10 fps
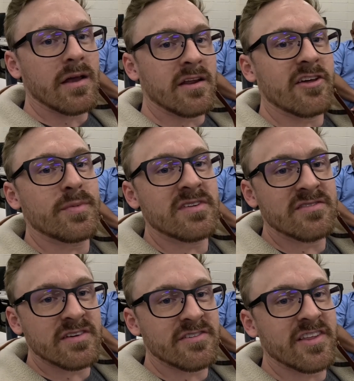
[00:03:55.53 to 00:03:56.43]
Another piece
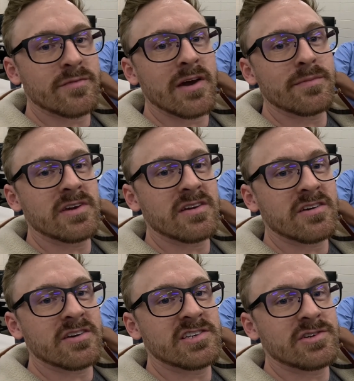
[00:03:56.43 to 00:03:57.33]
of info that might be
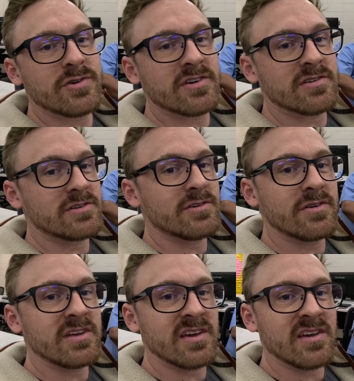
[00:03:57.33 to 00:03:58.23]
good to
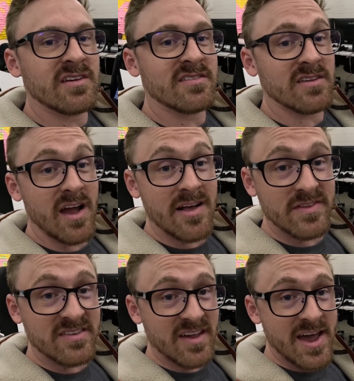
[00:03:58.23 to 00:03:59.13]
include is on
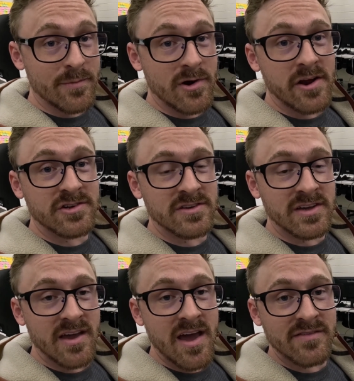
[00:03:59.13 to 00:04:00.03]
this app, we're
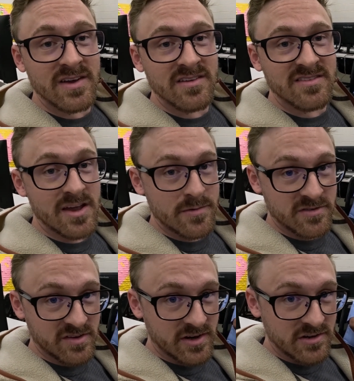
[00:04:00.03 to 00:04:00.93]
actually having
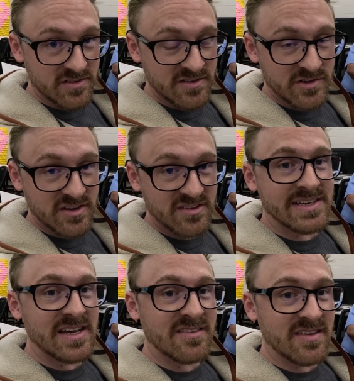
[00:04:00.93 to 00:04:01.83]
cybersecurity students
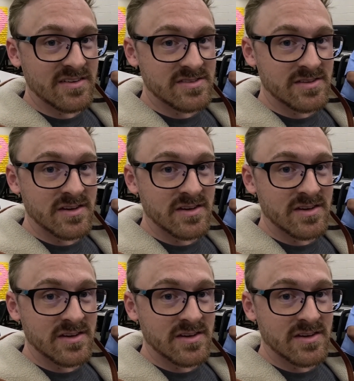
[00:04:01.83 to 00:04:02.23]
test it.